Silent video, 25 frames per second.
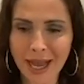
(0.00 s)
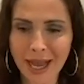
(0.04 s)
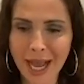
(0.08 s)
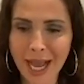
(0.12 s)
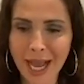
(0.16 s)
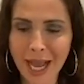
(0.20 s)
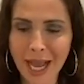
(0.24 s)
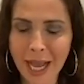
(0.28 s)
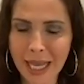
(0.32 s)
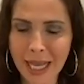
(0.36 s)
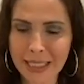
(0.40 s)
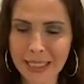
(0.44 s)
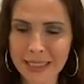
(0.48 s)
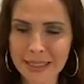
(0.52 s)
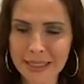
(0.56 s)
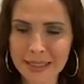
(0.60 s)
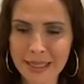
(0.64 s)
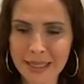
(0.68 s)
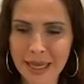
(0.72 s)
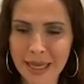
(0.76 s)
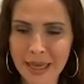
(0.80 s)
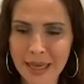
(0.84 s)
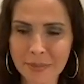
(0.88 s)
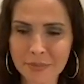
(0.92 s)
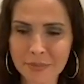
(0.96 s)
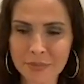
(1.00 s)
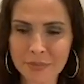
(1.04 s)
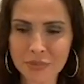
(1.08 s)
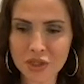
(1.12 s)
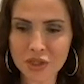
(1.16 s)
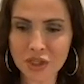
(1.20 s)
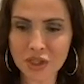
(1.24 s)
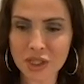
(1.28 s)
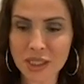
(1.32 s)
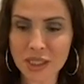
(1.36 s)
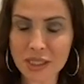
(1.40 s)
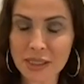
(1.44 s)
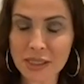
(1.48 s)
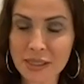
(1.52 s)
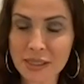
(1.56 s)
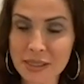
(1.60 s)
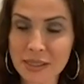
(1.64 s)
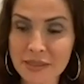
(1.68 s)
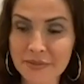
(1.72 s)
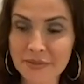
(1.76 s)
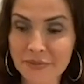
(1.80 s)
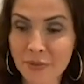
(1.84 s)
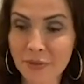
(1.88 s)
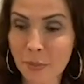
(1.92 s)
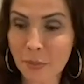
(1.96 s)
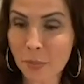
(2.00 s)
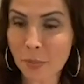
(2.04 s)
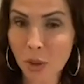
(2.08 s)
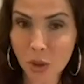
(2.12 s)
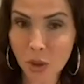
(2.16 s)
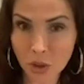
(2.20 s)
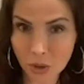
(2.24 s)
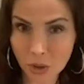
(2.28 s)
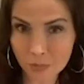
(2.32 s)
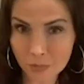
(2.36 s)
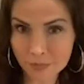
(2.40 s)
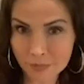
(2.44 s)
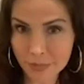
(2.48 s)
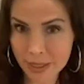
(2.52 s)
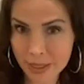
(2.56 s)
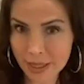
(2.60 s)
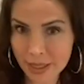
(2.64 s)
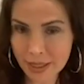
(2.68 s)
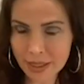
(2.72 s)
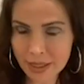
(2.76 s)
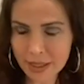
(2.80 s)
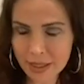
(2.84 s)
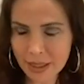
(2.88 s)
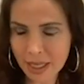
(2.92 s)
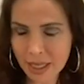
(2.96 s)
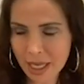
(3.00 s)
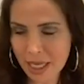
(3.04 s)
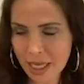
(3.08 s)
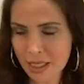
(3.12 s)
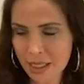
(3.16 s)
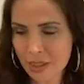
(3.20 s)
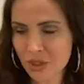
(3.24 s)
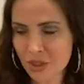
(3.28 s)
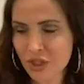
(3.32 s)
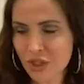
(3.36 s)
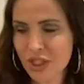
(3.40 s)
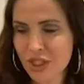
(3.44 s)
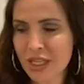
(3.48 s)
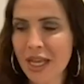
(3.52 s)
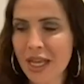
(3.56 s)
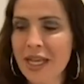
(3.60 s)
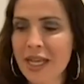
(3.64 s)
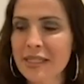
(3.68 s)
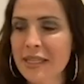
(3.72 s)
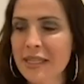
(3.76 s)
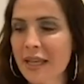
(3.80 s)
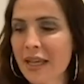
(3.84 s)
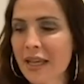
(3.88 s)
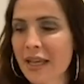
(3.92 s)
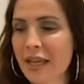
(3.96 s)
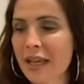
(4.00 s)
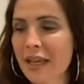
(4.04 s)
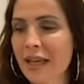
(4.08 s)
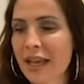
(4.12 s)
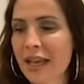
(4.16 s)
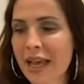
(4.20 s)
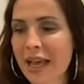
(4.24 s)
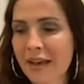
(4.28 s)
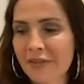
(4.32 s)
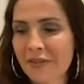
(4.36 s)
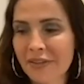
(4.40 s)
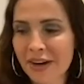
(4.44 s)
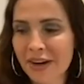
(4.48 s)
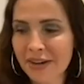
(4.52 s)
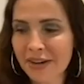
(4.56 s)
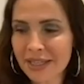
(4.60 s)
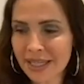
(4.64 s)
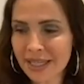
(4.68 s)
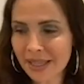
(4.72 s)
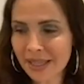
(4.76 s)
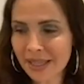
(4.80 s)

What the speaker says: And she's from Colombia, and she has a very